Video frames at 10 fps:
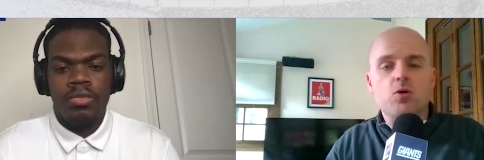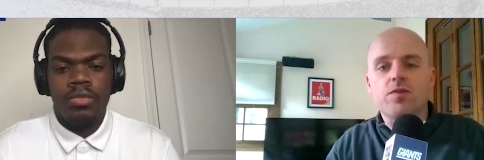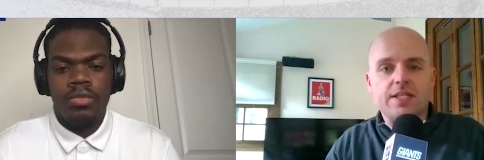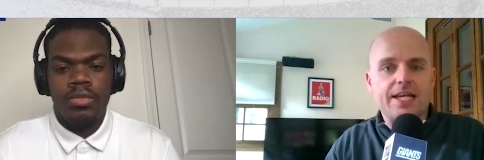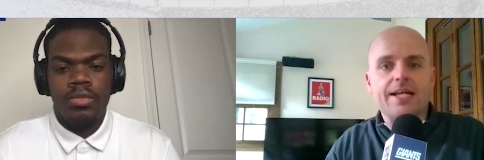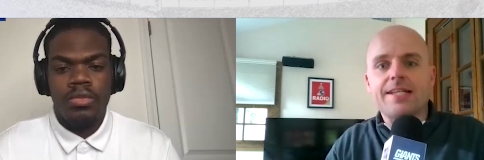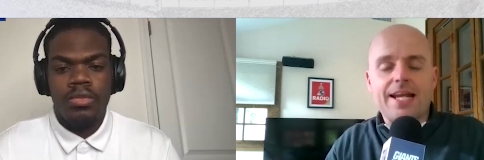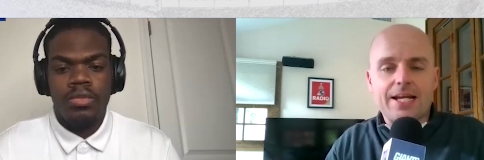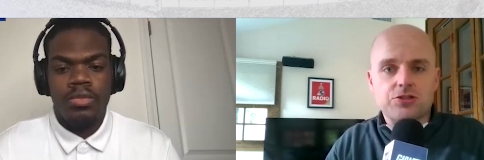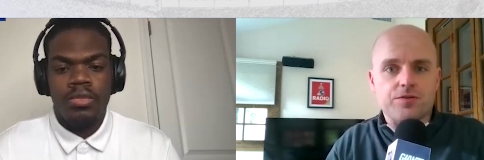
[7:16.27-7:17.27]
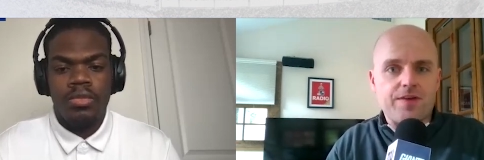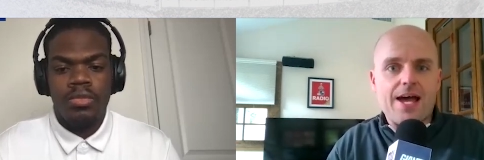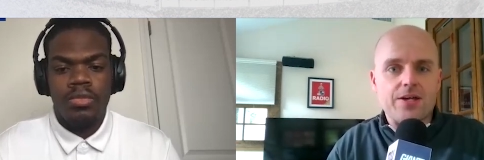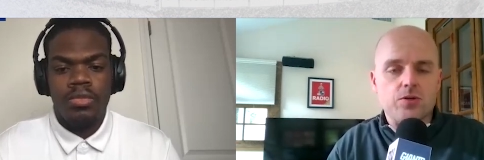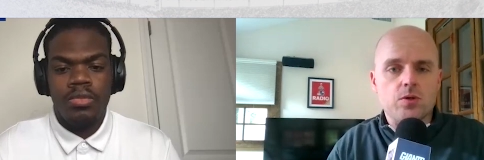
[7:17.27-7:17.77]
Speaker 1: move in getting that extra
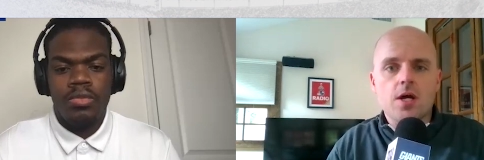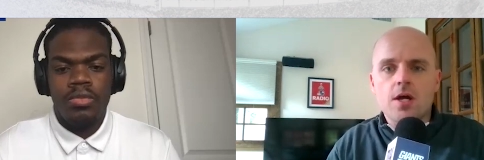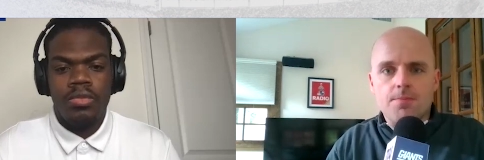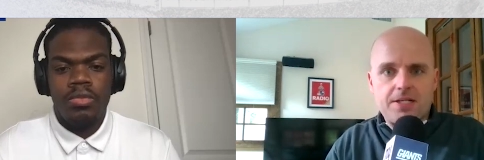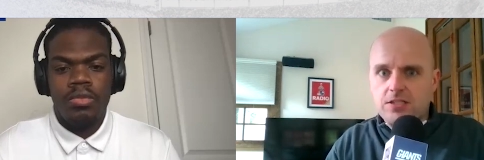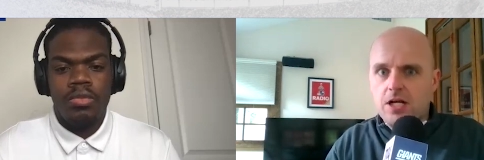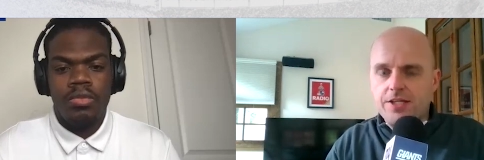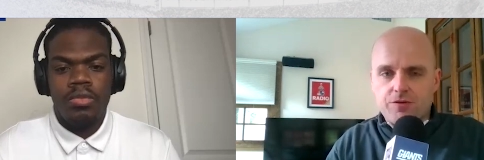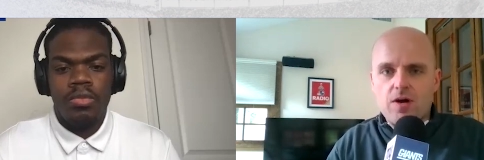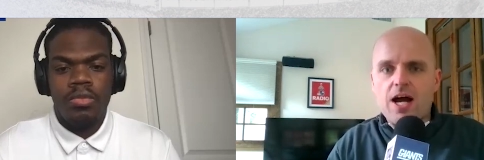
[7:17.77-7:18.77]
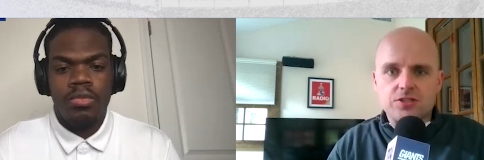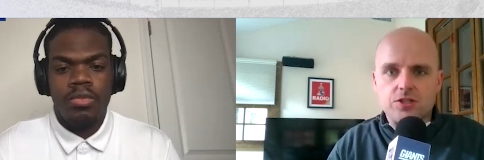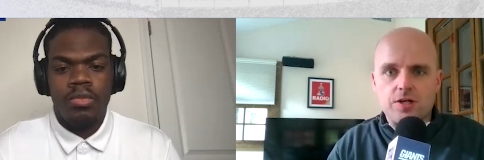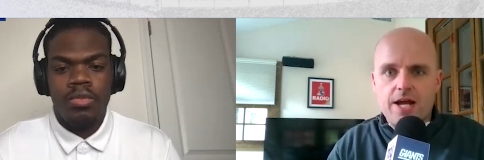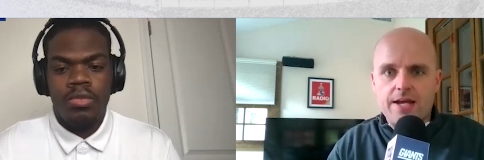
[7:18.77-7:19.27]
value based on their
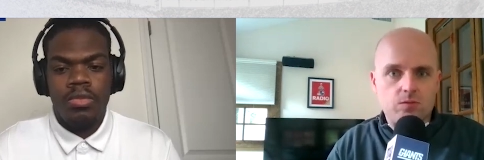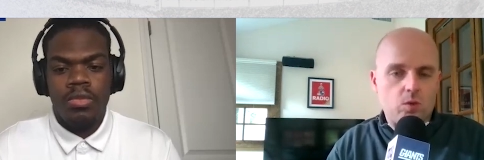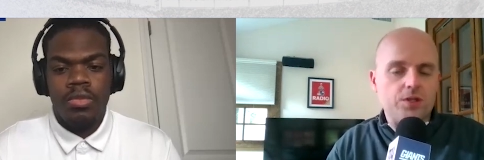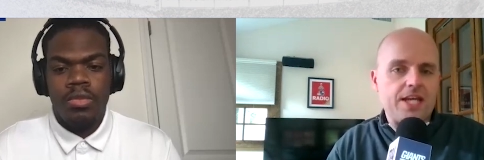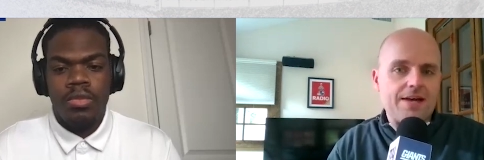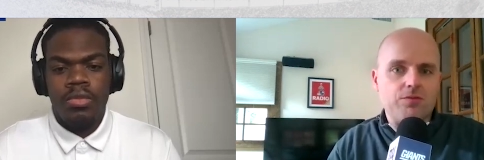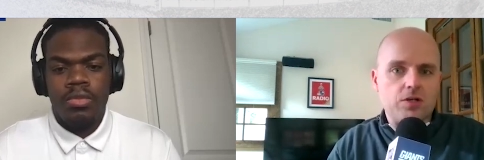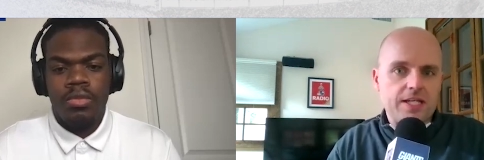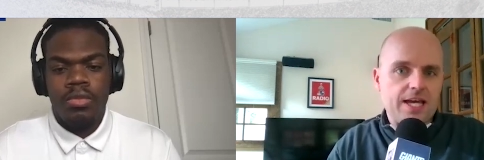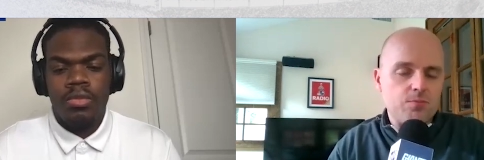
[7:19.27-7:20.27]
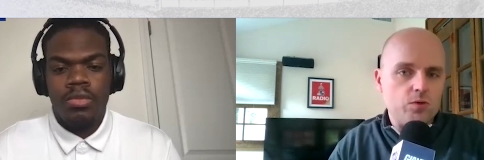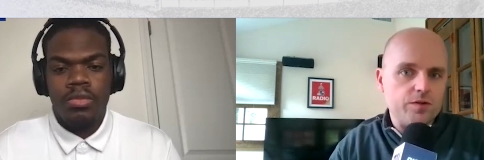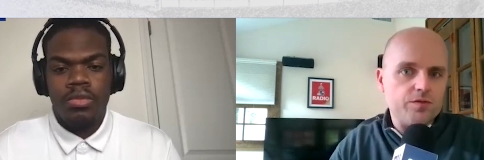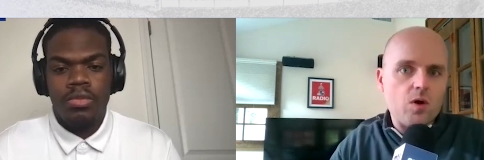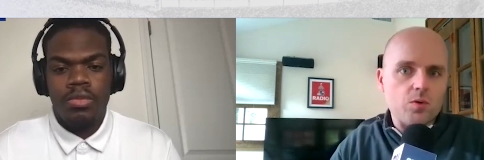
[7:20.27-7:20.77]
roster and what they have looking at
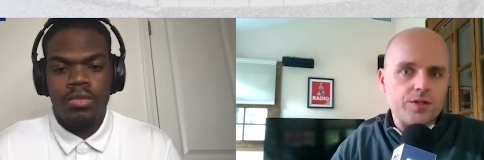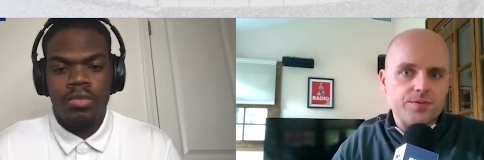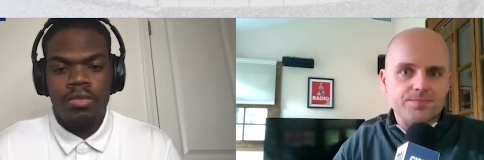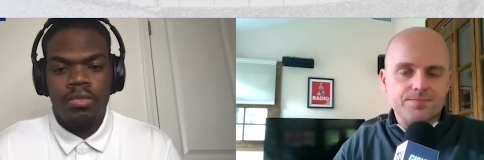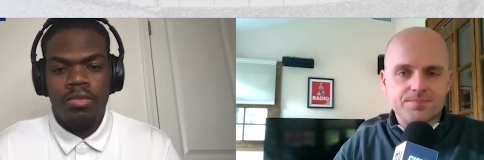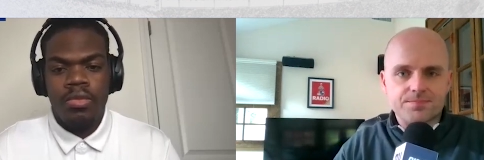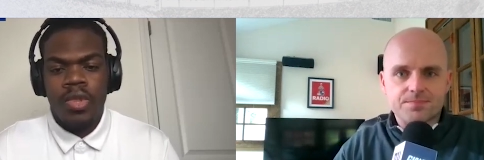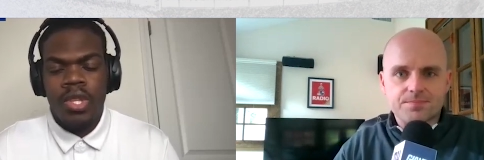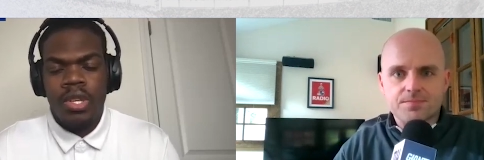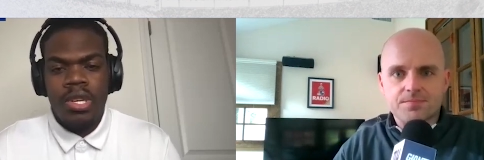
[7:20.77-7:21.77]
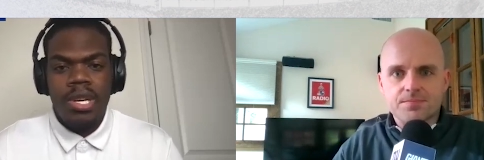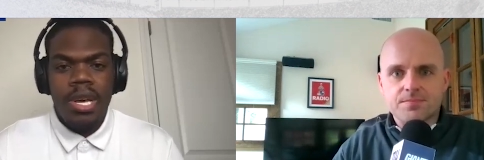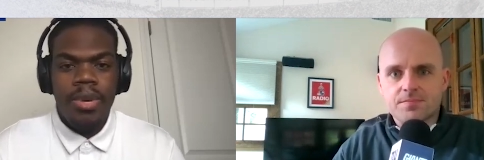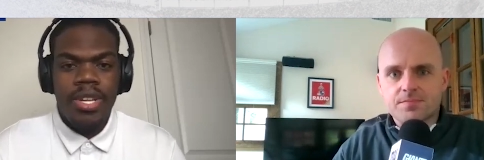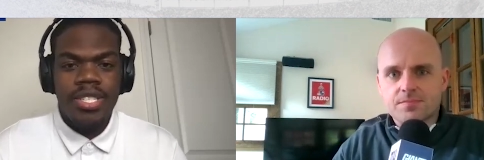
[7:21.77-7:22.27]
moving forward?
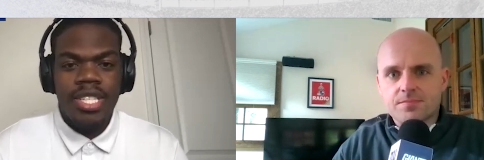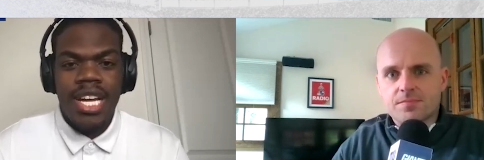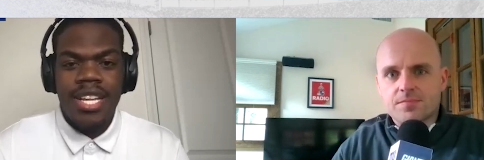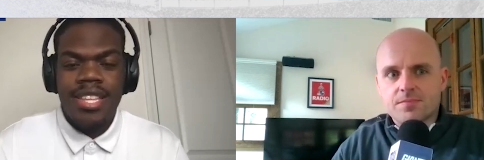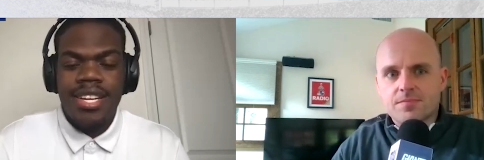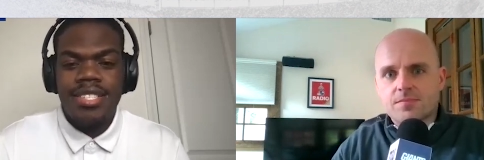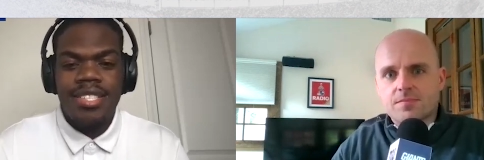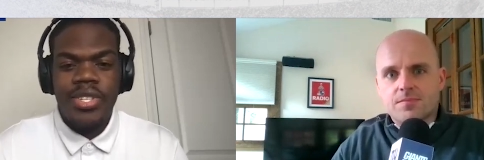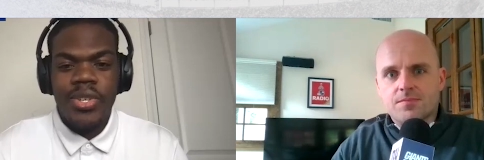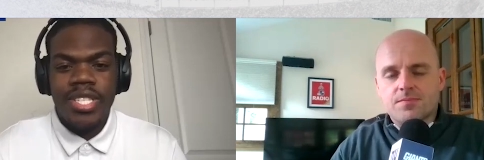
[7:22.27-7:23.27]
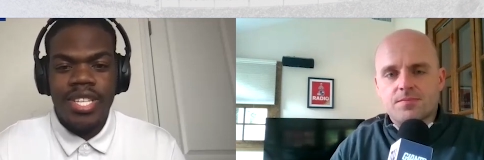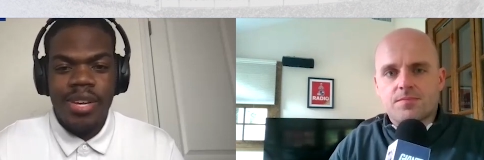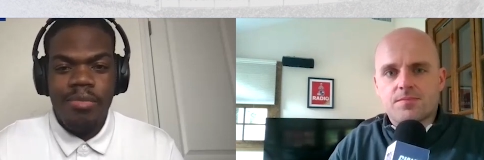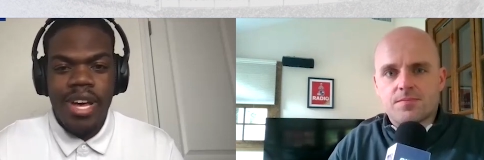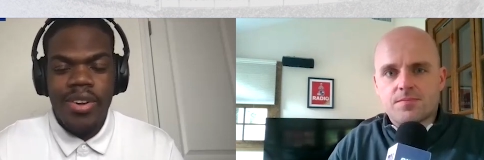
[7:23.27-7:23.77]
Speaker 2: I mean, there's a lot of things that you could
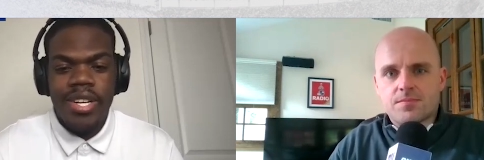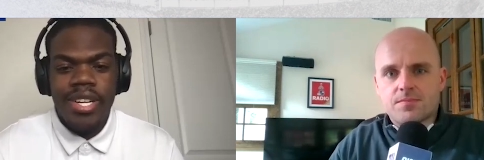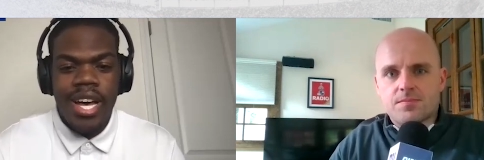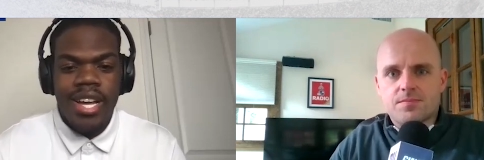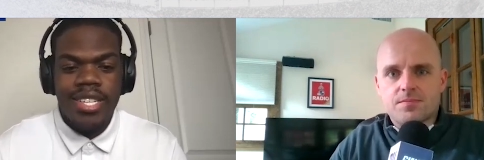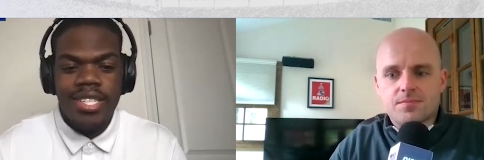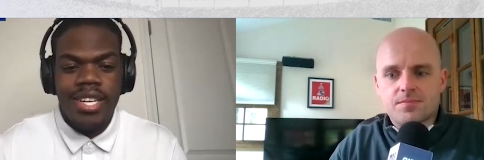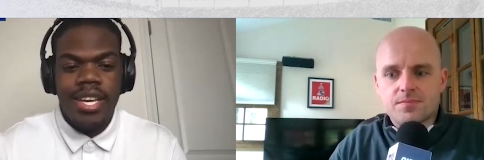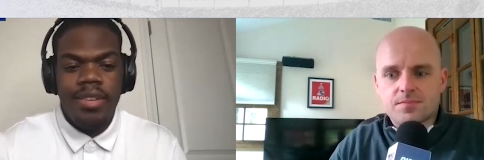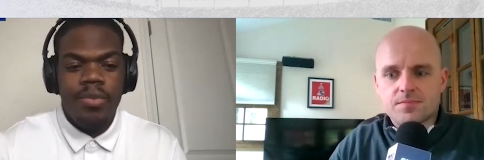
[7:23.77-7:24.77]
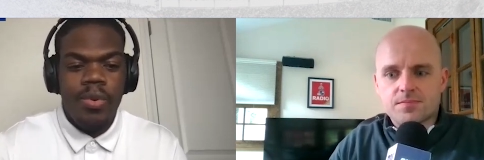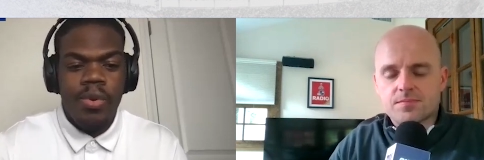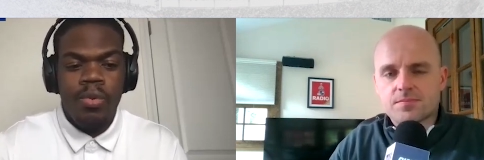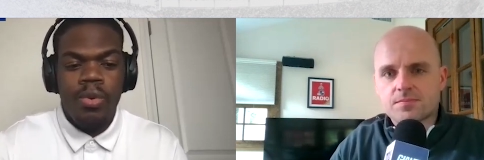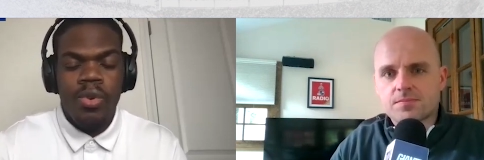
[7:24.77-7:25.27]
say about it, honestly, and we,
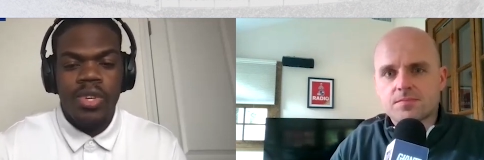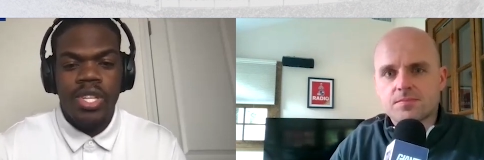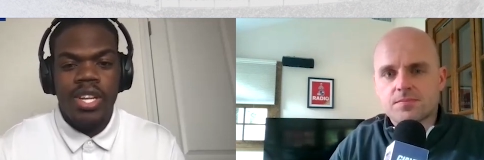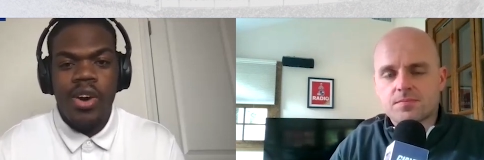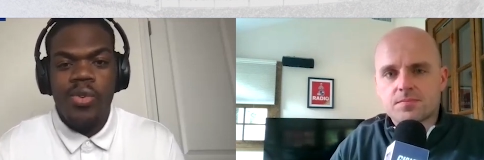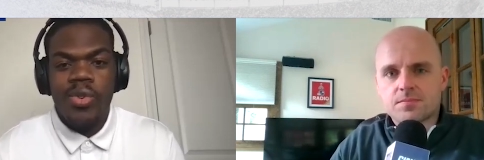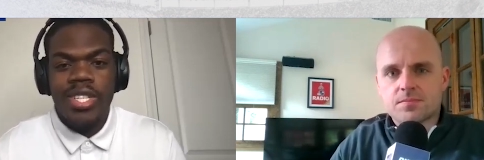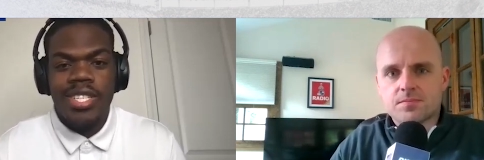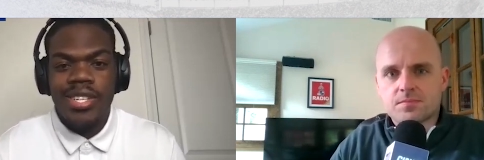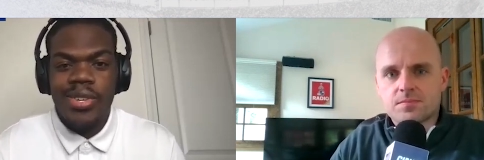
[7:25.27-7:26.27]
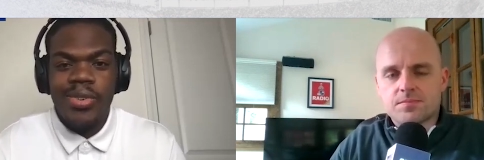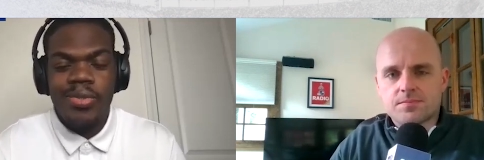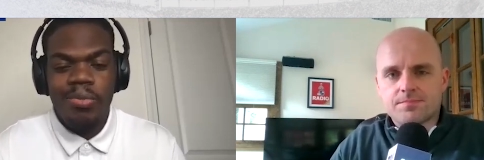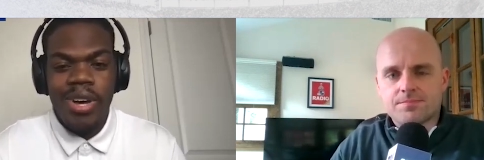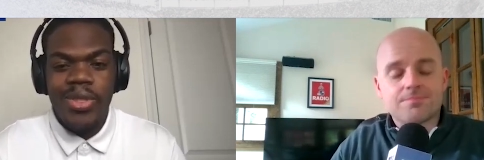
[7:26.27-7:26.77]
we won't really know until
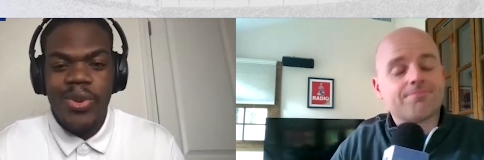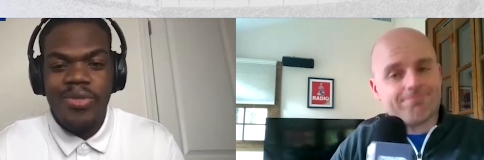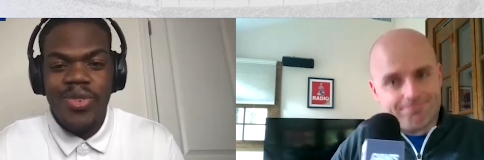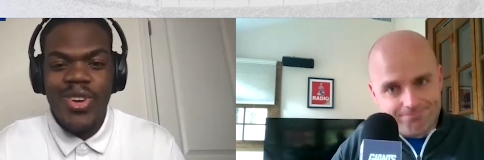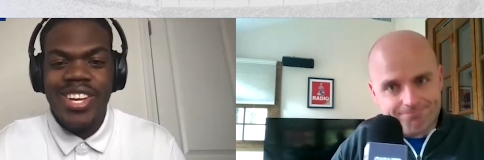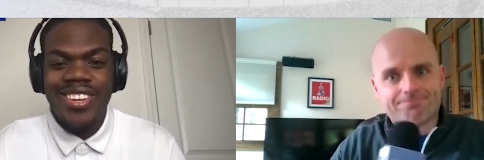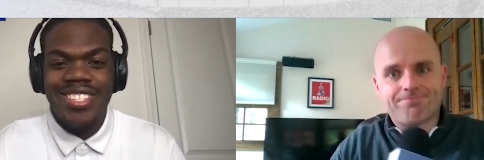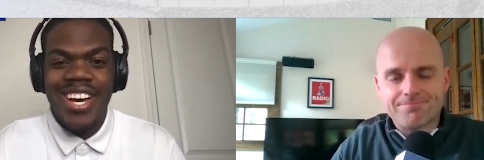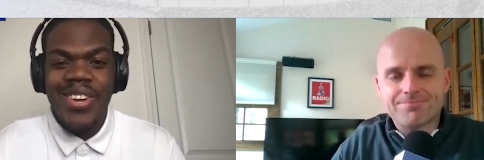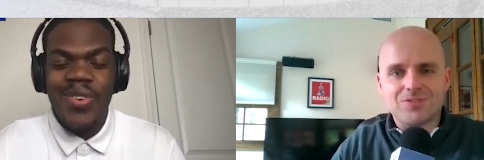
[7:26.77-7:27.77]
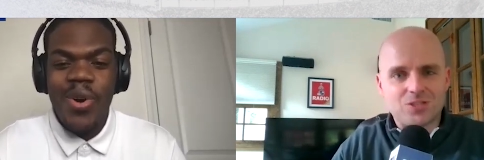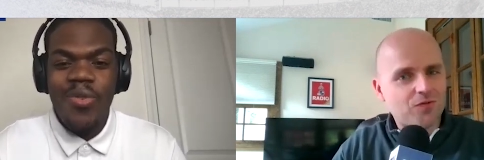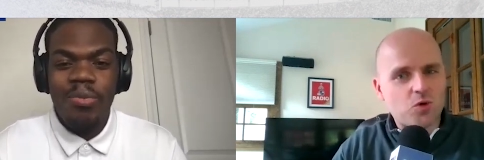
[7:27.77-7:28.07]
about three or four years down the road